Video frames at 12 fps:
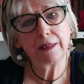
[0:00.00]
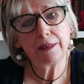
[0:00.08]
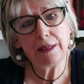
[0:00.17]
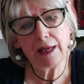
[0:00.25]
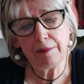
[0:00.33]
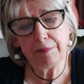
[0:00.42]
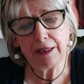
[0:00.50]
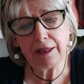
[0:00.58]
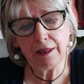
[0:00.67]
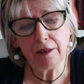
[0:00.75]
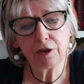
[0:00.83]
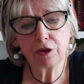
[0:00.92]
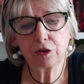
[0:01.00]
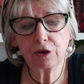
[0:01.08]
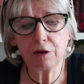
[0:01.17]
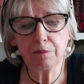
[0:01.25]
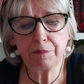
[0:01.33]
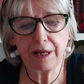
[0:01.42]
namely
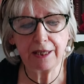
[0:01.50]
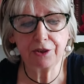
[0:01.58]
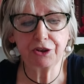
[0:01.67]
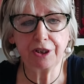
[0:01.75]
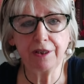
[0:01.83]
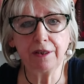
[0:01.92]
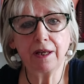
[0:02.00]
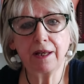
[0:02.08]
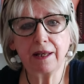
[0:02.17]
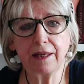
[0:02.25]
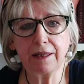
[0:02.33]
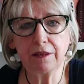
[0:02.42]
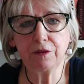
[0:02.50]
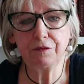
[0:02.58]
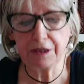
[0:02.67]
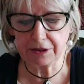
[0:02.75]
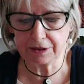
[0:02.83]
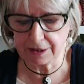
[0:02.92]
compassion and
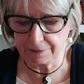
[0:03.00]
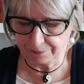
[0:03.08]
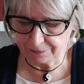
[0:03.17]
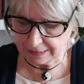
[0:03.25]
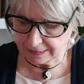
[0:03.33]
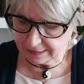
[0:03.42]
wisdom.